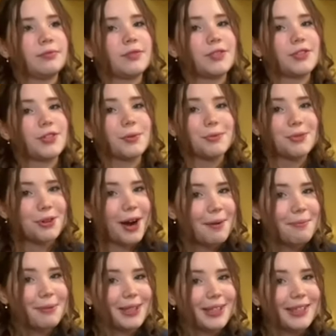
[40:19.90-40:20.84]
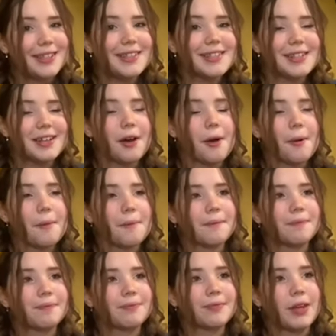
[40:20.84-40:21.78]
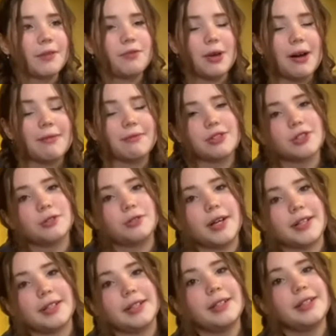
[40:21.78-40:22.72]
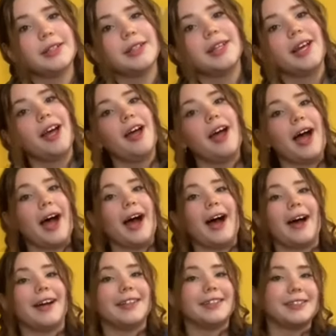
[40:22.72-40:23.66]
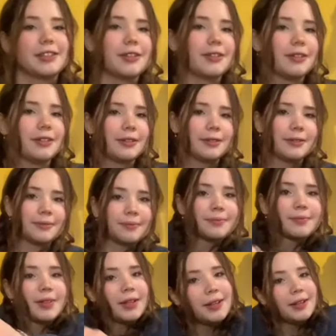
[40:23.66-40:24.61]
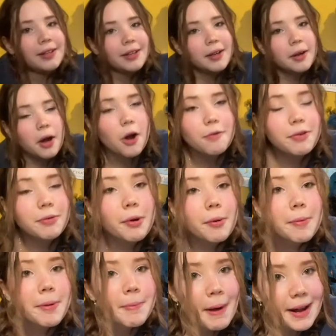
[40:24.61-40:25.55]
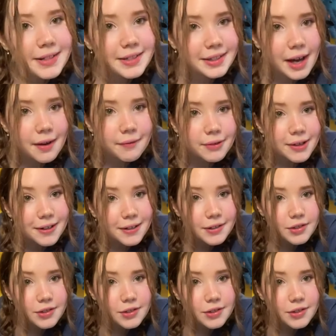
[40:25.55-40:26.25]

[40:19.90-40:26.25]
subscribe, please, if you haven't done already. And hopefully we'll be back together